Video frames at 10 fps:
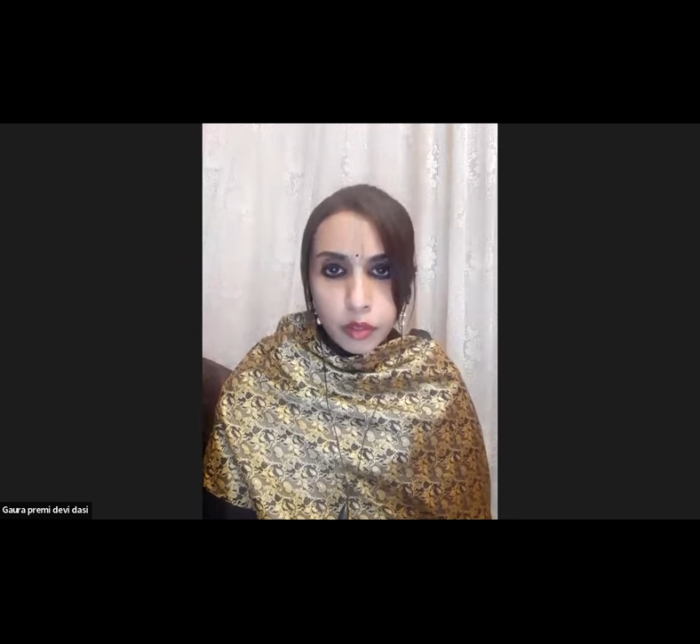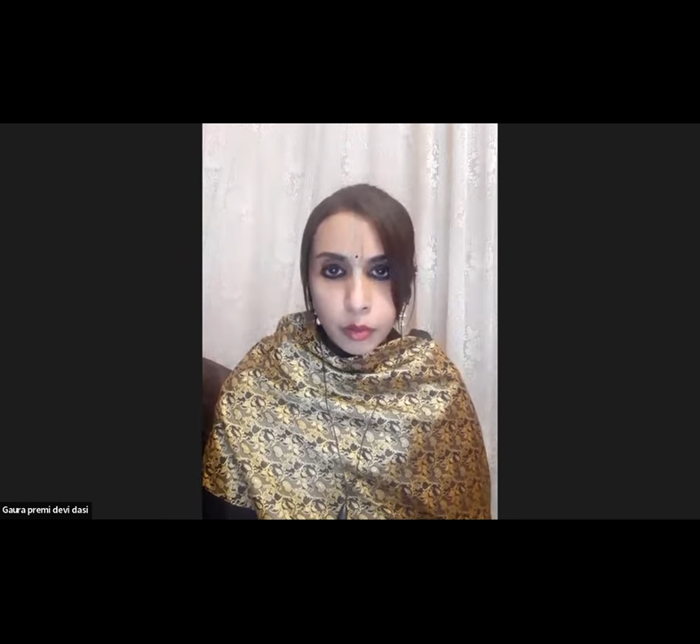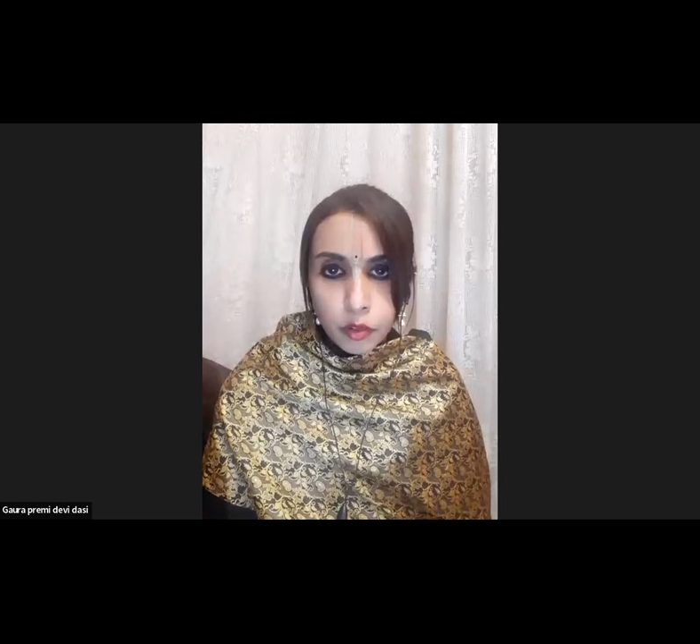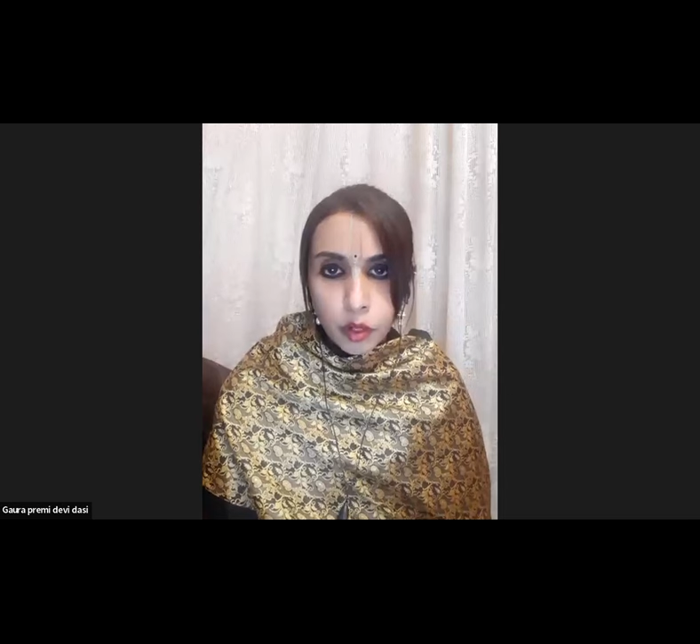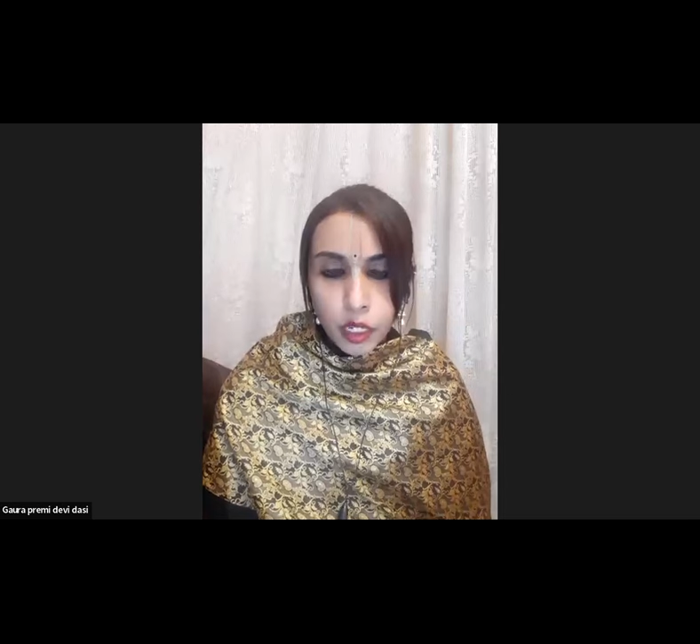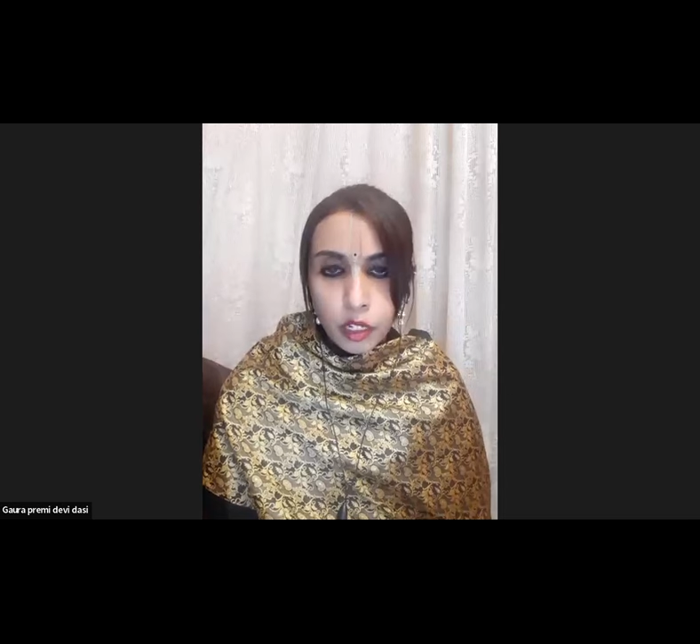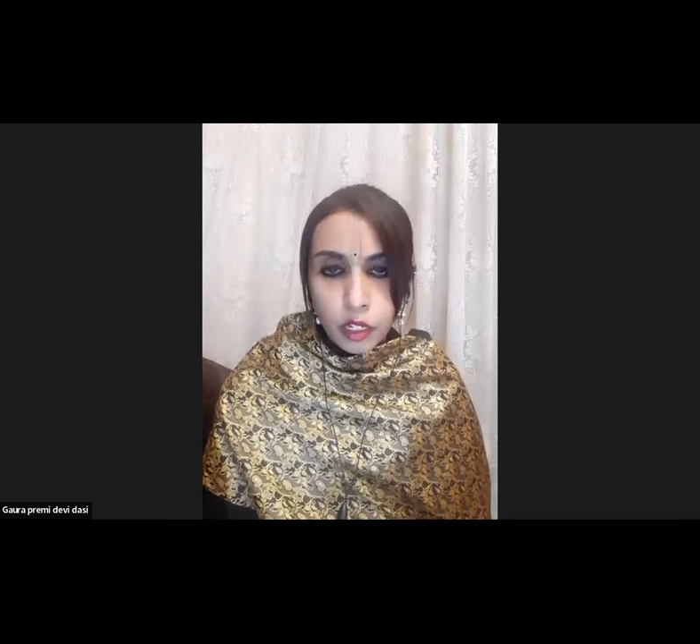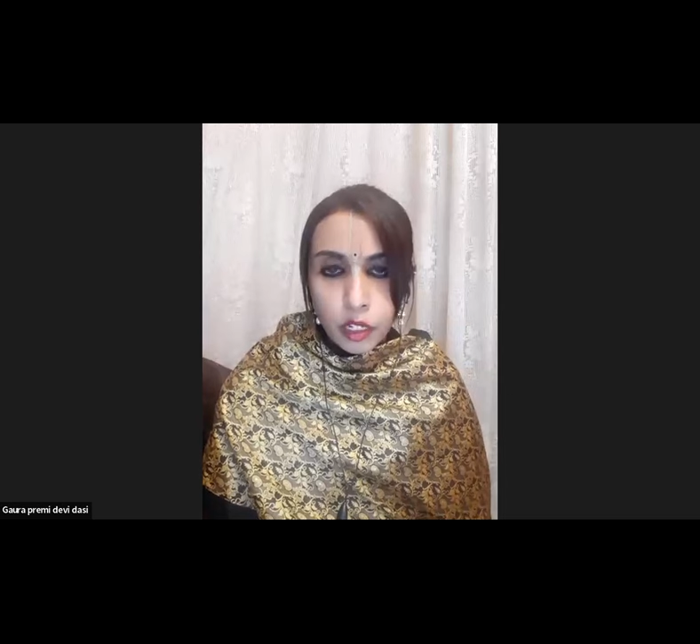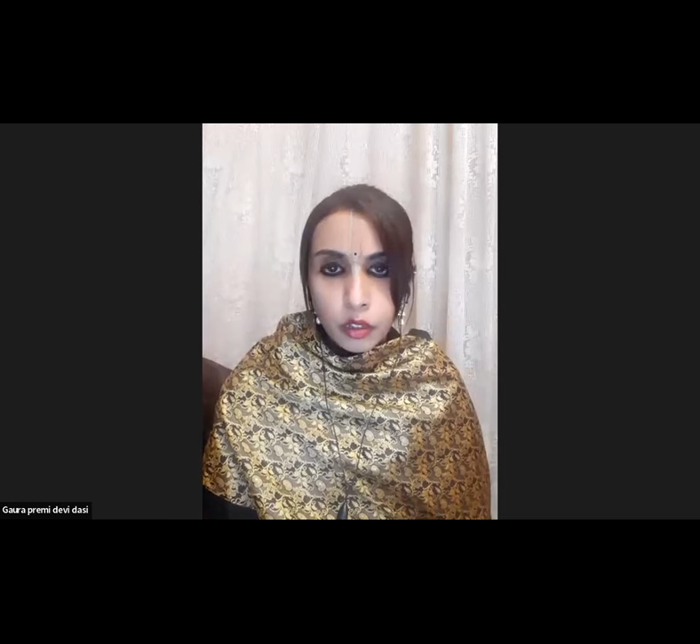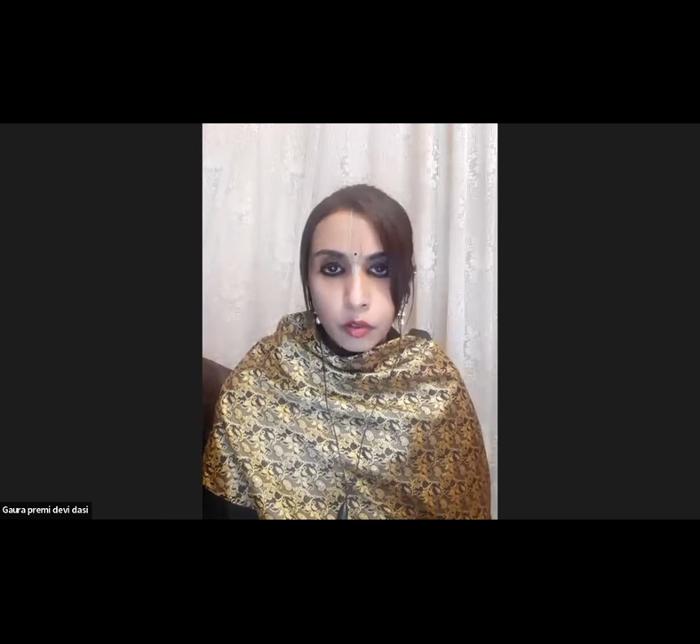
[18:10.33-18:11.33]
animals were
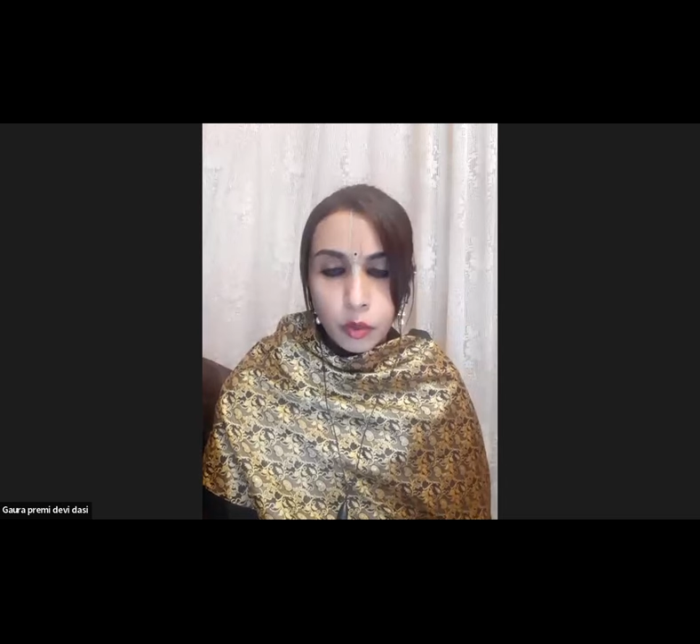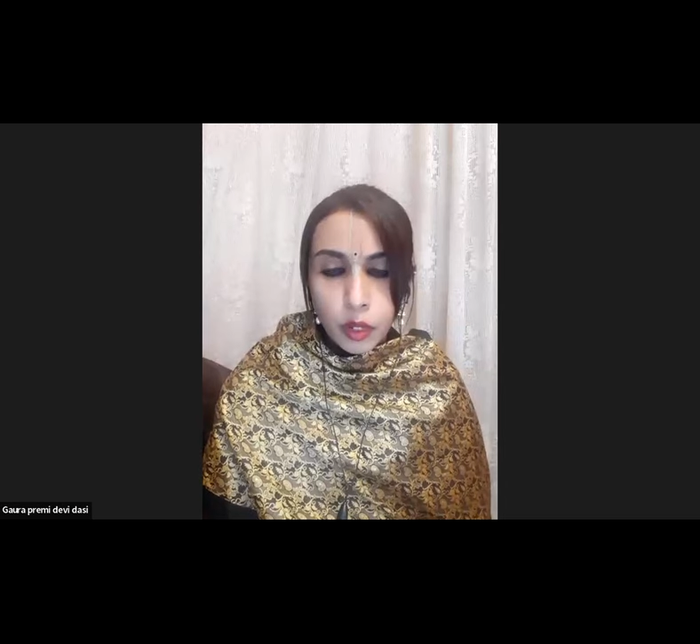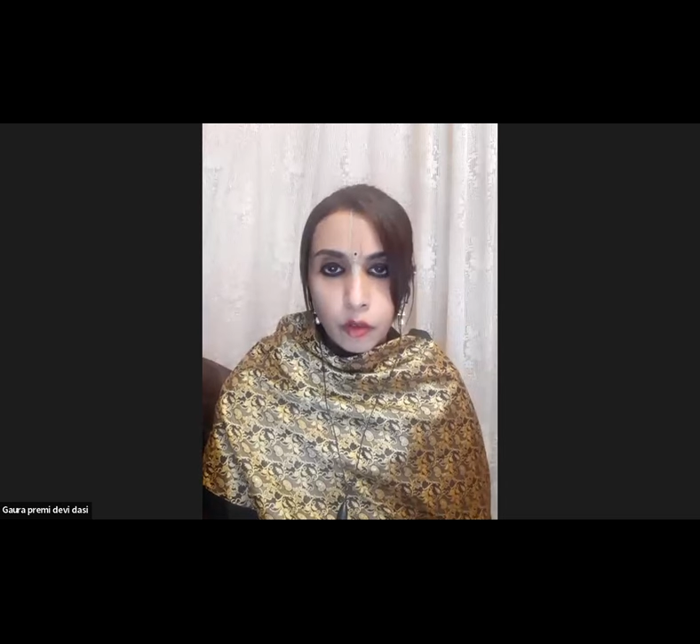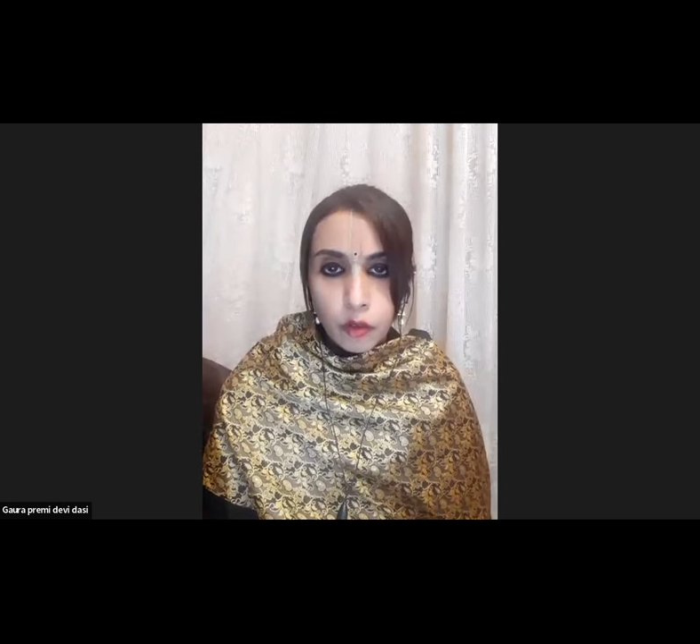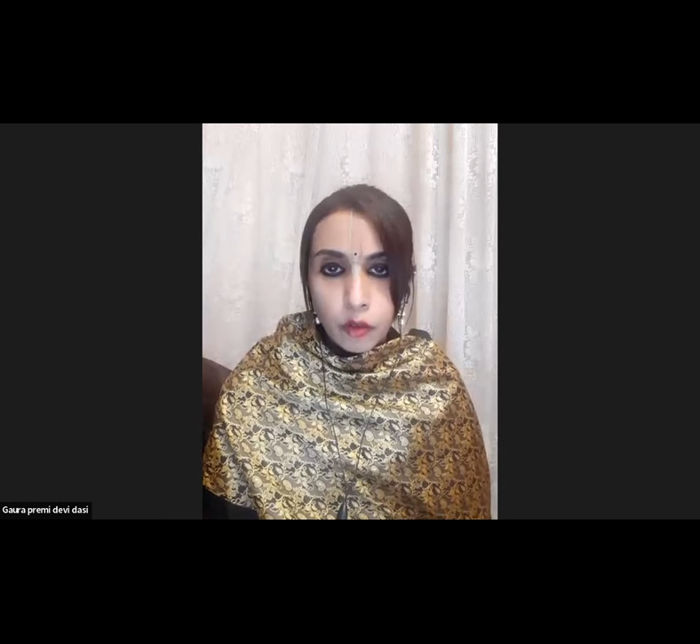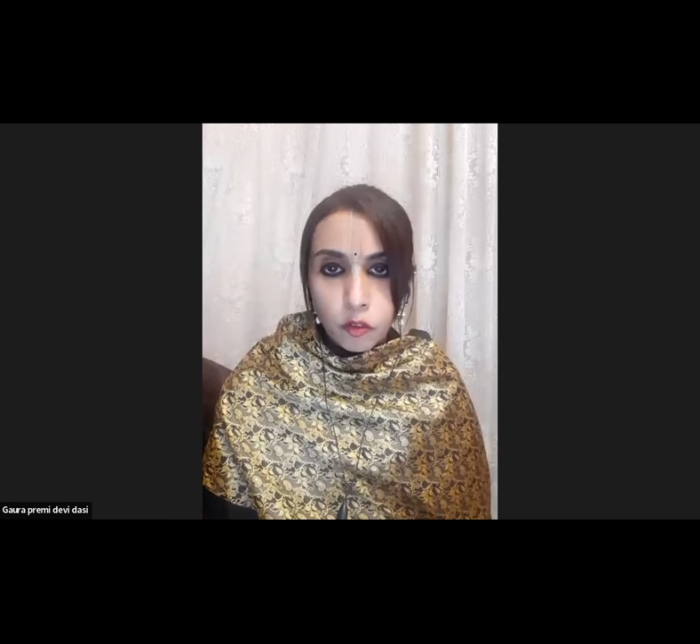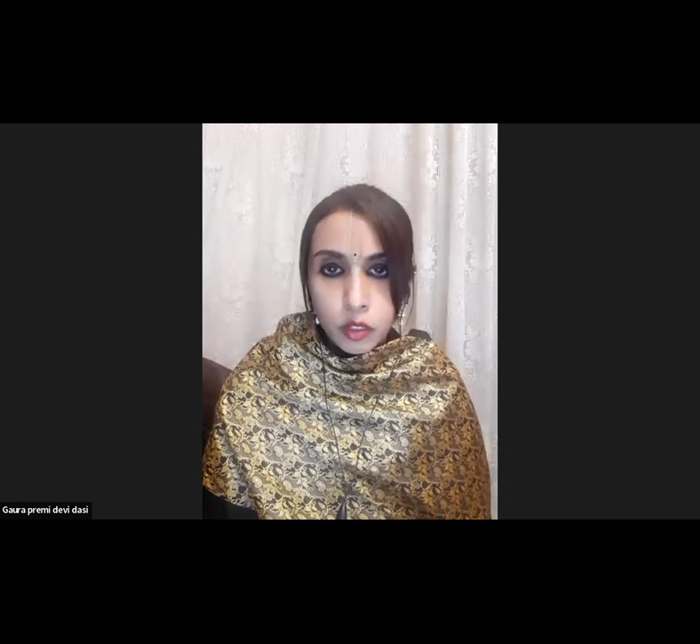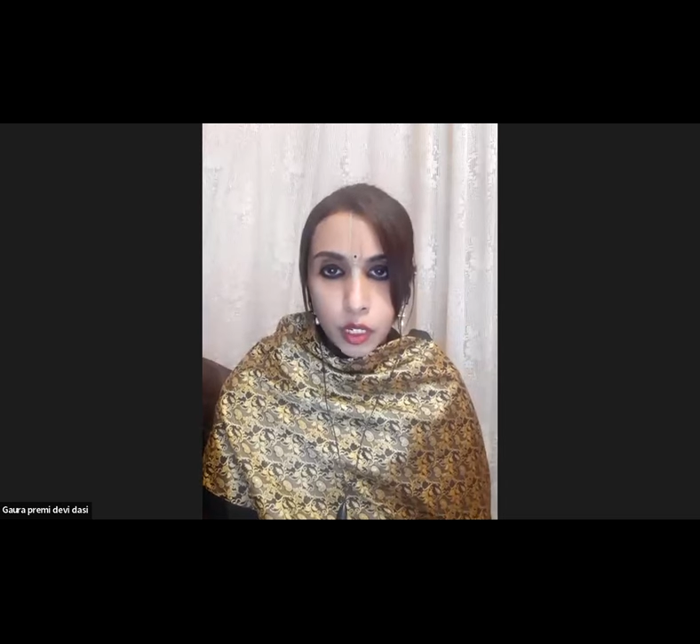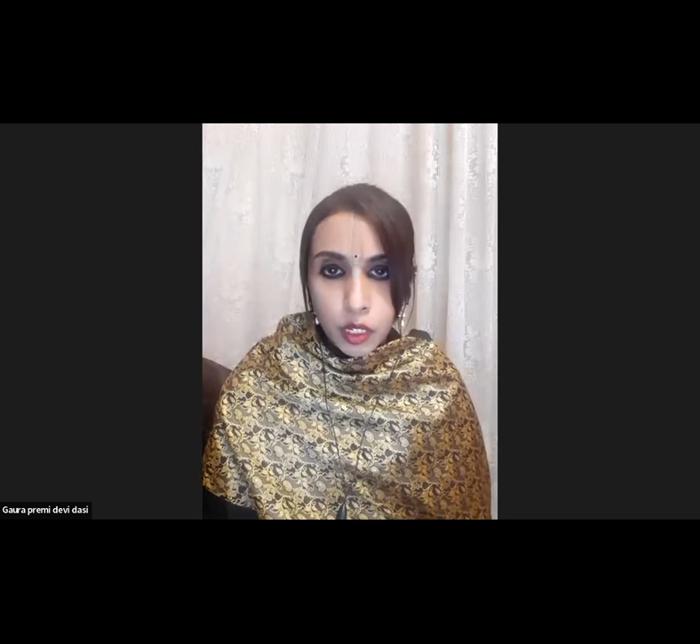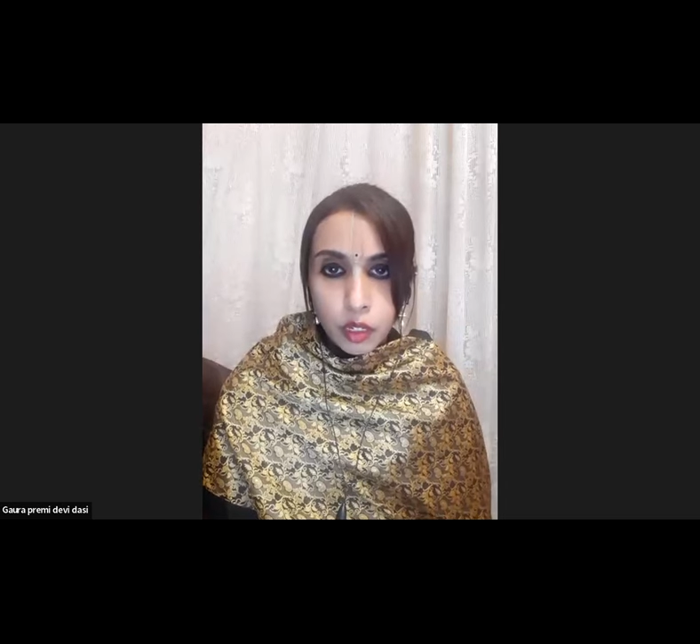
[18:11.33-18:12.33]
killed in this way have to
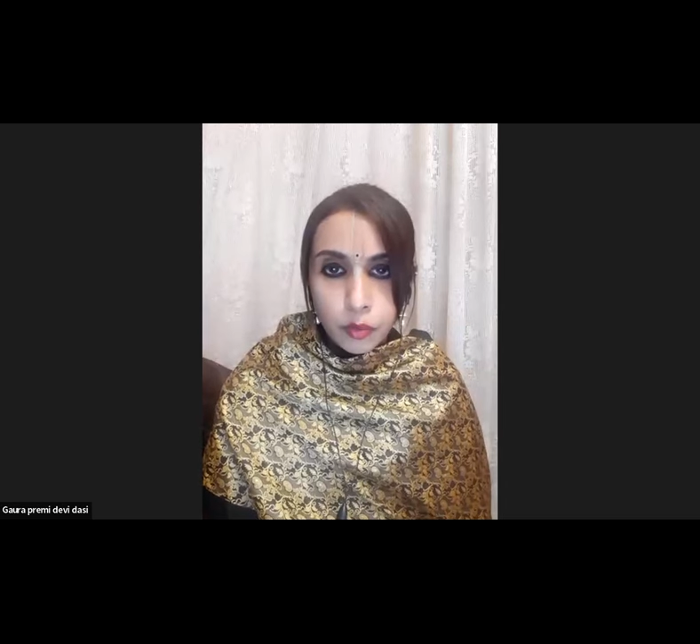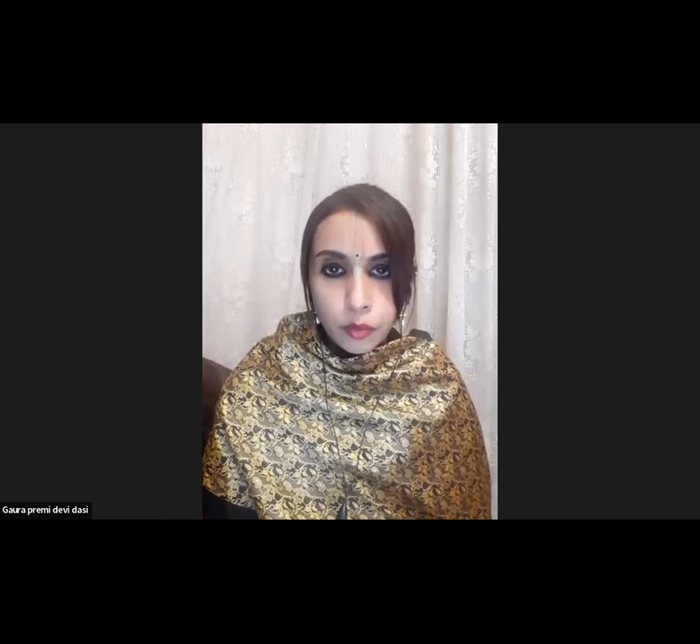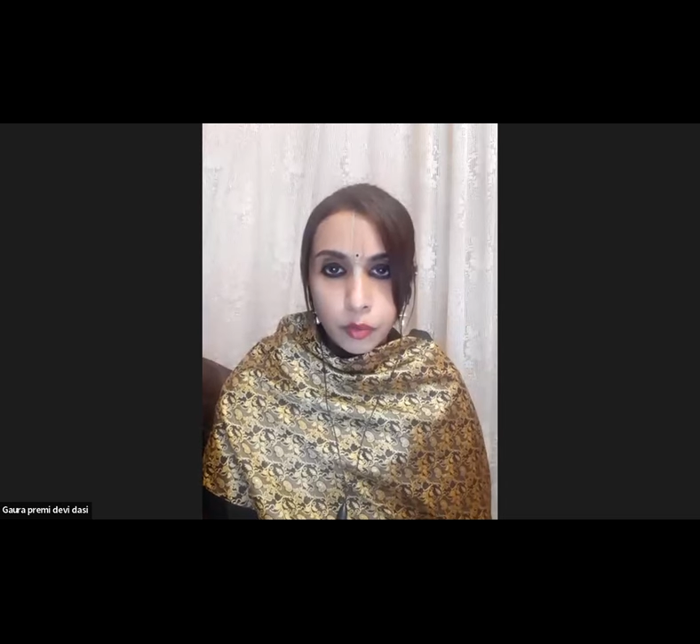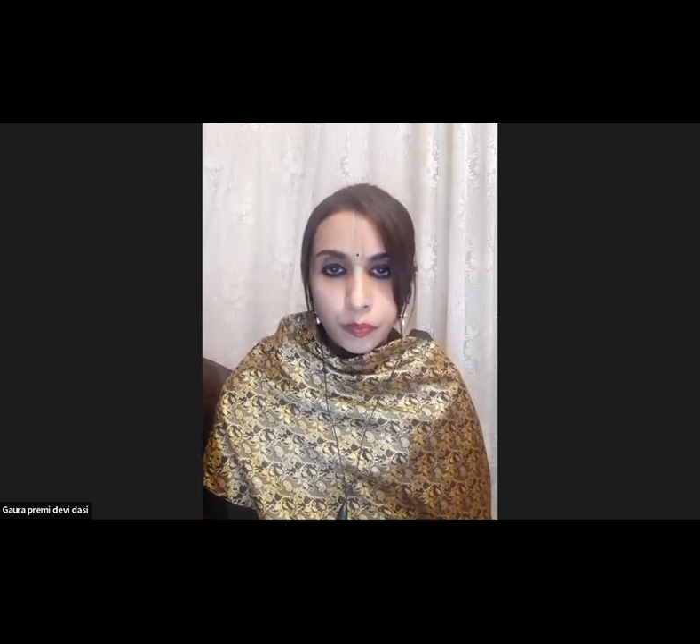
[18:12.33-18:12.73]
return